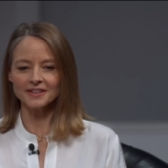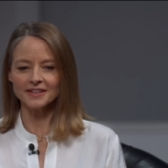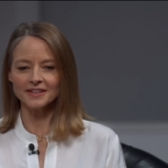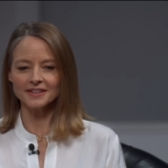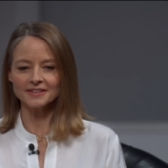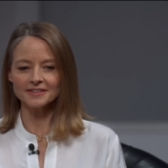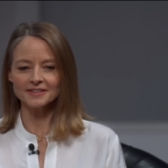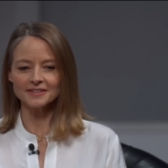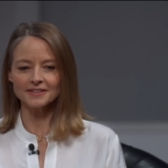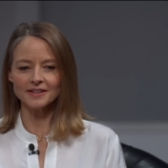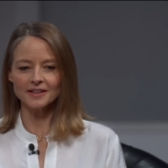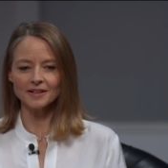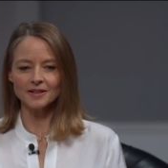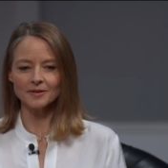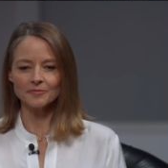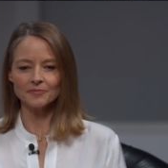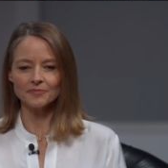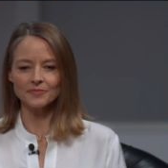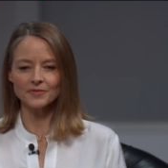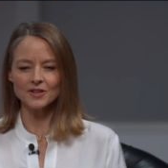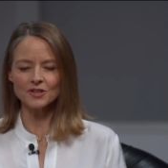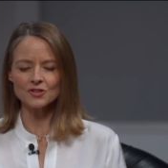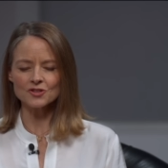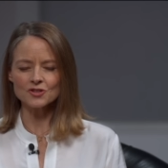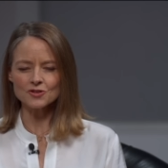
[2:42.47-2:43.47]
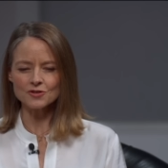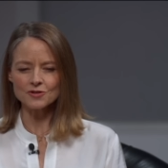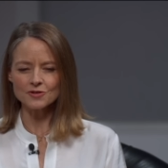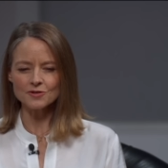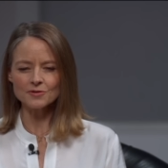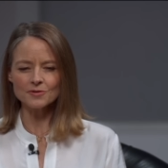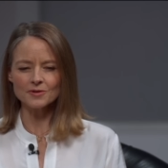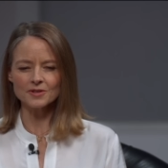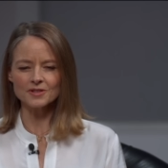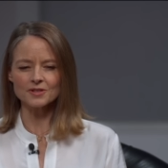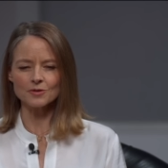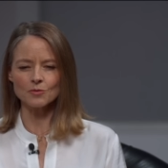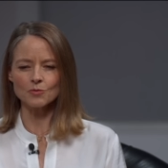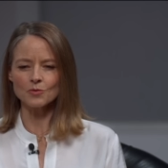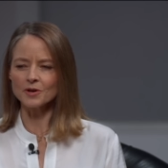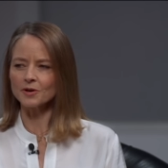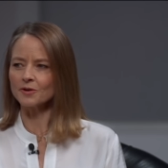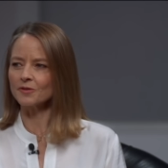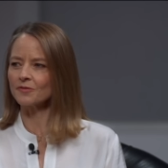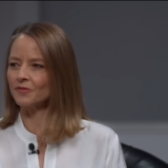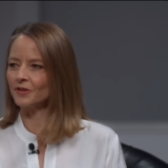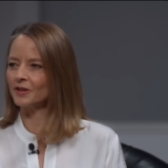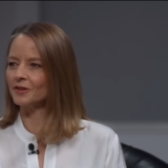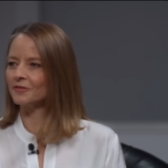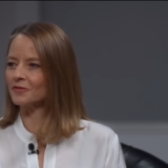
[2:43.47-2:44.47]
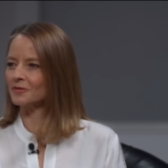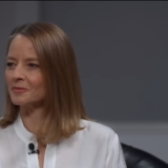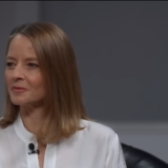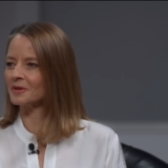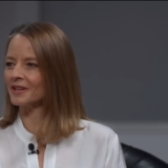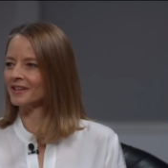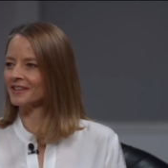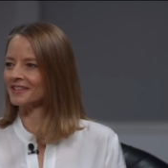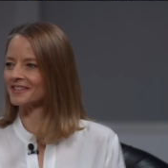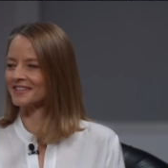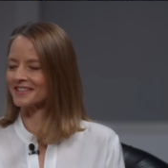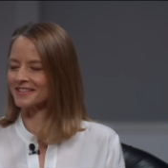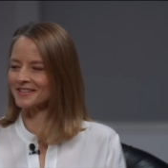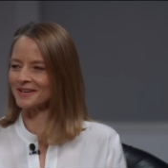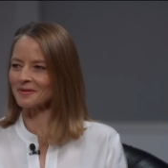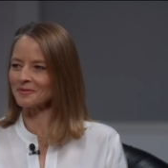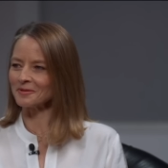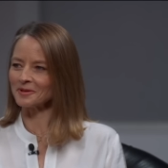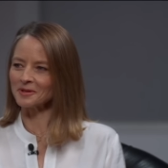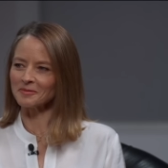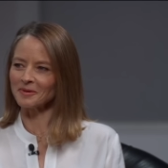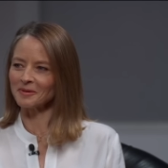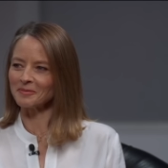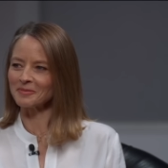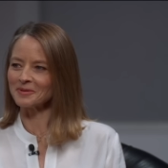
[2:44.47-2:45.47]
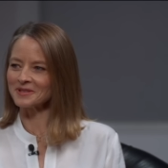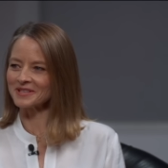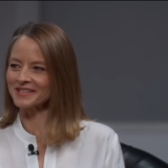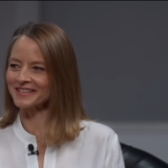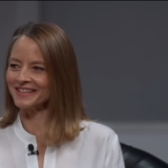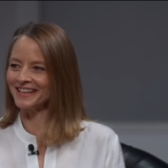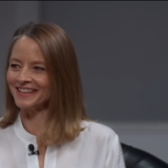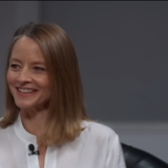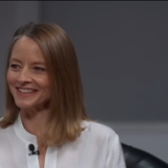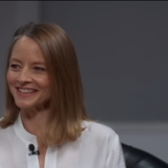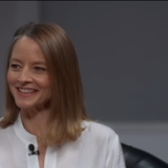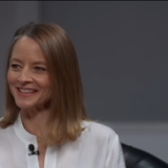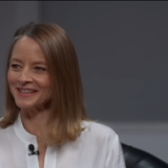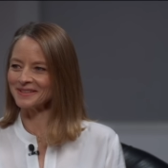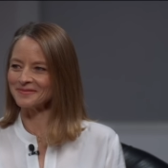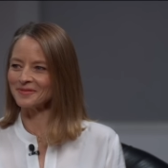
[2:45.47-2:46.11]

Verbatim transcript: And um, it's true, it's a weird fit for me because it's not really my personality.